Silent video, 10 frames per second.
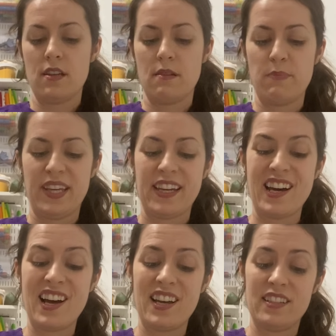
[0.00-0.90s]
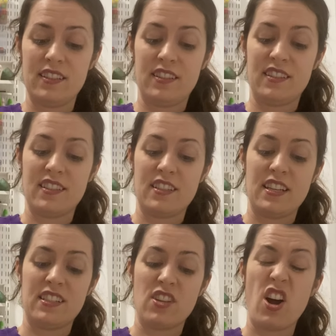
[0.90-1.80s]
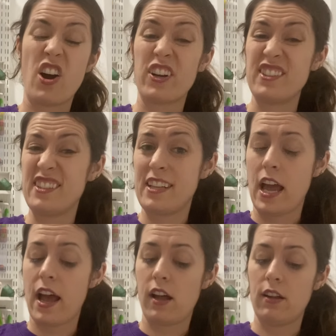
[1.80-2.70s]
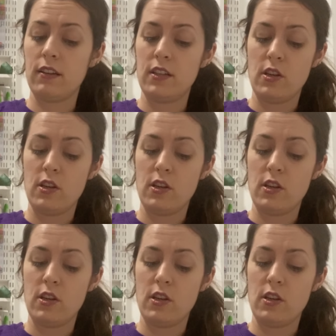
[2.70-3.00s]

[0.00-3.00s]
Because it's hard to tell